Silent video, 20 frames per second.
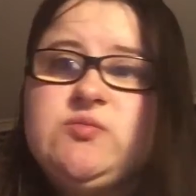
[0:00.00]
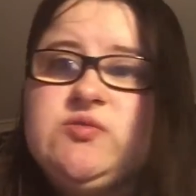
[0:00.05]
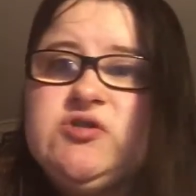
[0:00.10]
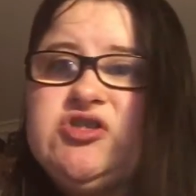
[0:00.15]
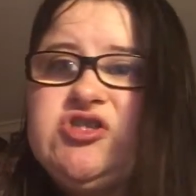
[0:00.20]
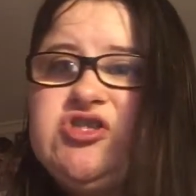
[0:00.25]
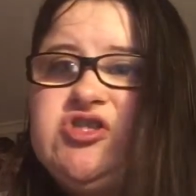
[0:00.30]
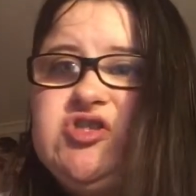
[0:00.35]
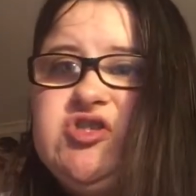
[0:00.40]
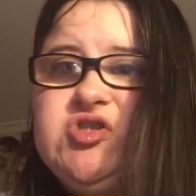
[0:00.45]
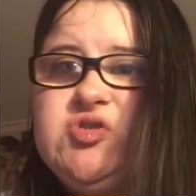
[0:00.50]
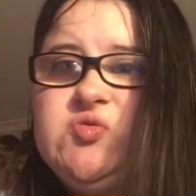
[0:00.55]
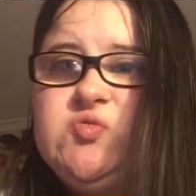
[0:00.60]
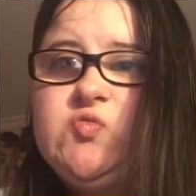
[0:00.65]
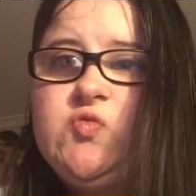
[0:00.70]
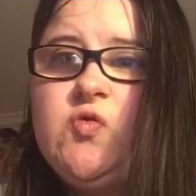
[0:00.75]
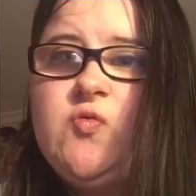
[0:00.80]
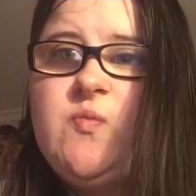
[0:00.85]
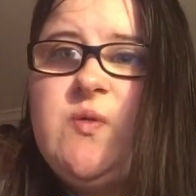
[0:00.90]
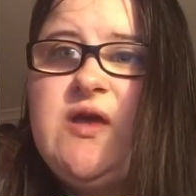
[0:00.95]
which
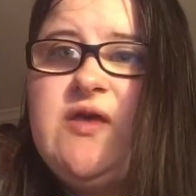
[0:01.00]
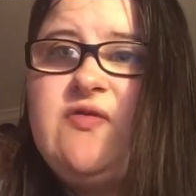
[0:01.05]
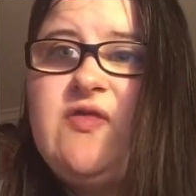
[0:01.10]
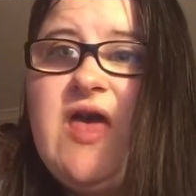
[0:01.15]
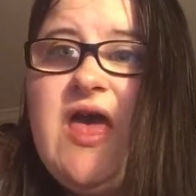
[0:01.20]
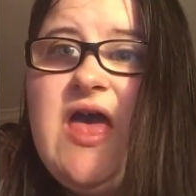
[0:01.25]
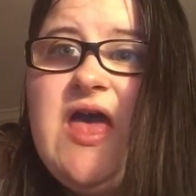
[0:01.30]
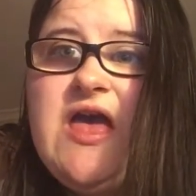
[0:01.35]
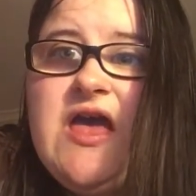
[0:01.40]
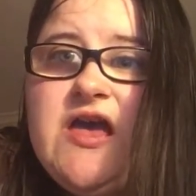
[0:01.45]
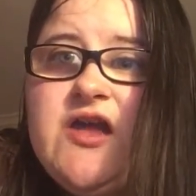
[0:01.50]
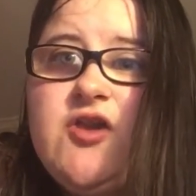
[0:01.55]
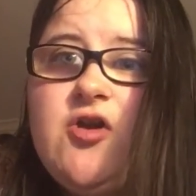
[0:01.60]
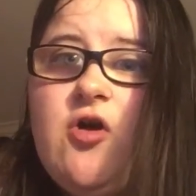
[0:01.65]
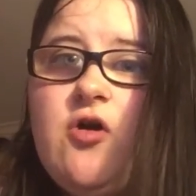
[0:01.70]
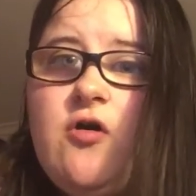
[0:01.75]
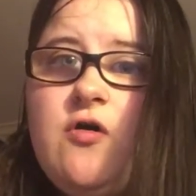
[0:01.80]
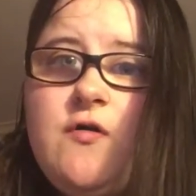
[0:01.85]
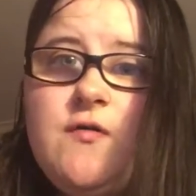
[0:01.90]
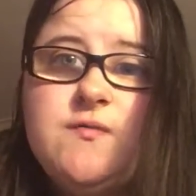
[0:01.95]
will be the end
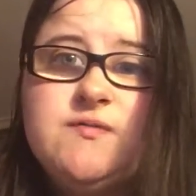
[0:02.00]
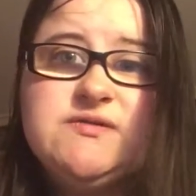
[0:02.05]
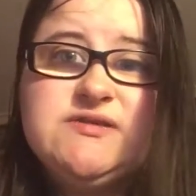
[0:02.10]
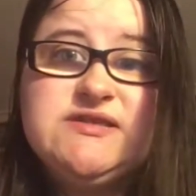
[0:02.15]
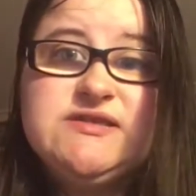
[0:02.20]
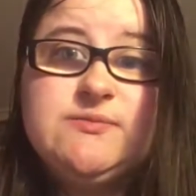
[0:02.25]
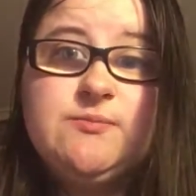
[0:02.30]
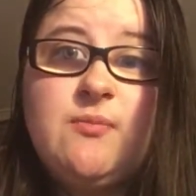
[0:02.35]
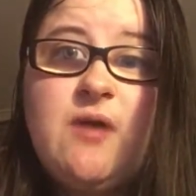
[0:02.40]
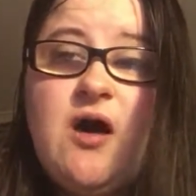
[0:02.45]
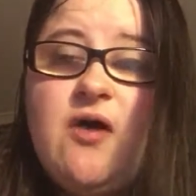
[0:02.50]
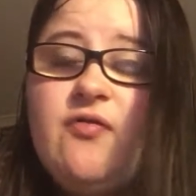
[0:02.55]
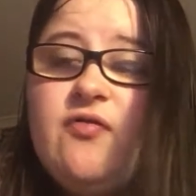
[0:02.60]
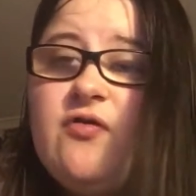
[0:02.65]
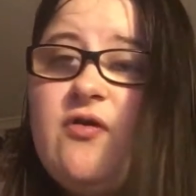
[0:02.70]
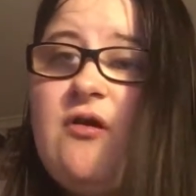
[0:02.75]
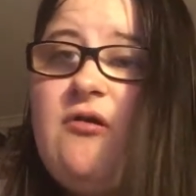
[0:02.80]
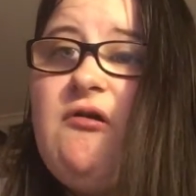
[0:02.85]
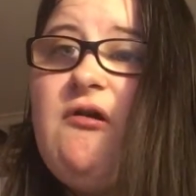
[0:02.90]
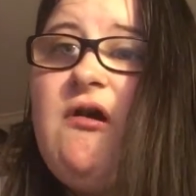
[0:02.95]
of this
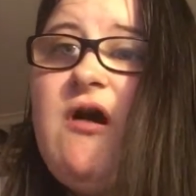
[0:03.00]
month,